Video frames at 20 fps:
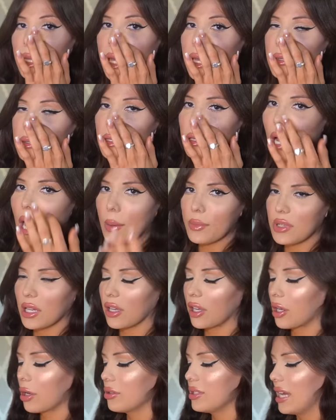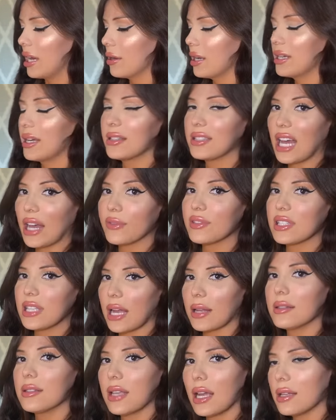in case the optic goes down, it does have
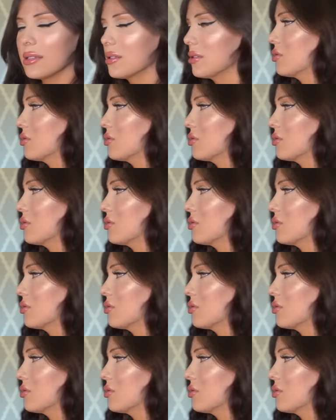side sights